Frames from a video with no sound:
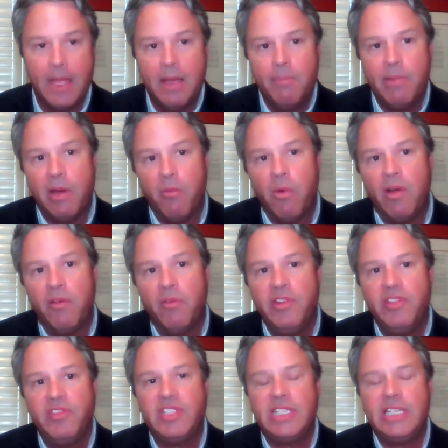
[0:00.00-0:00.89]
But what
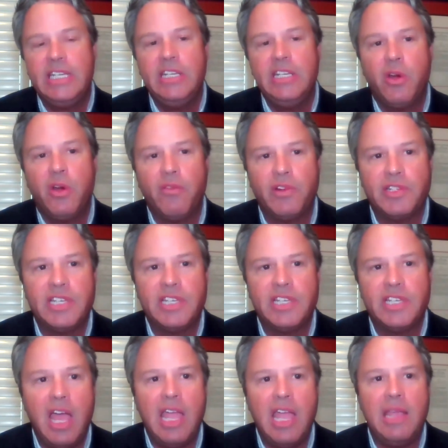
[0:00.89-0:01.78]
we've seen over
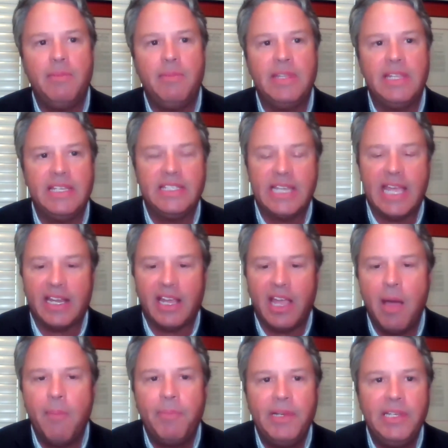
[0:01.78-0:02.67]
time is that
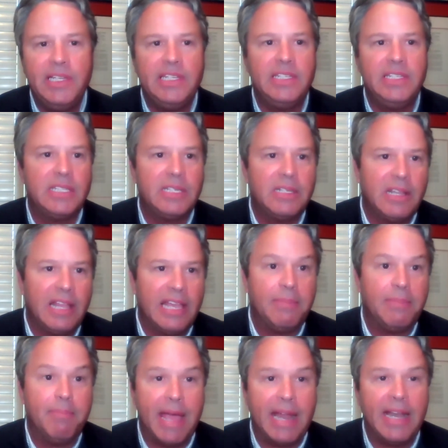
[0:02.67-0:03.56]
companies
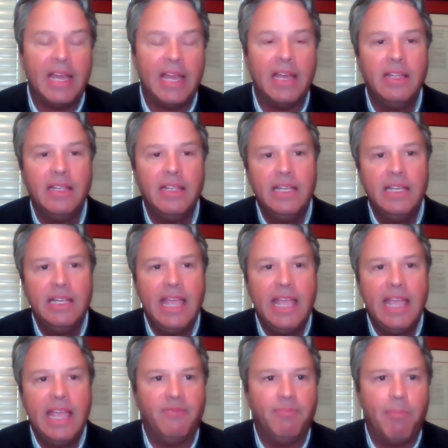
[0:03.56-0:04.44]
like Meta
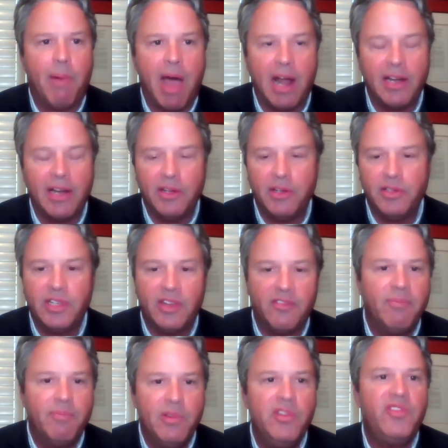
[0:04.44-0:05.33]
had mottos
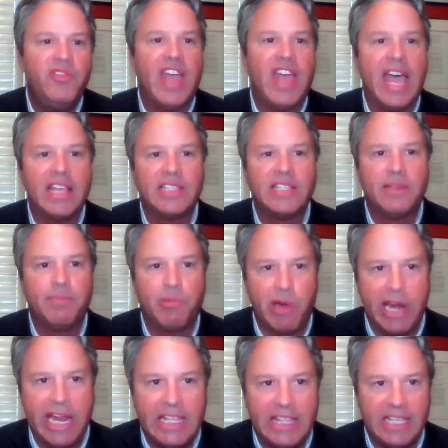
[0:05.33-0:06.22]
of move fast and
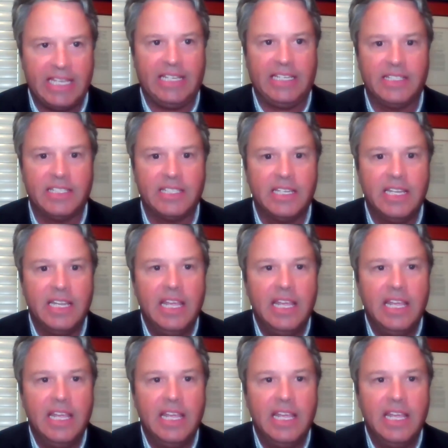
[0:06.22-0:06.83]
break things.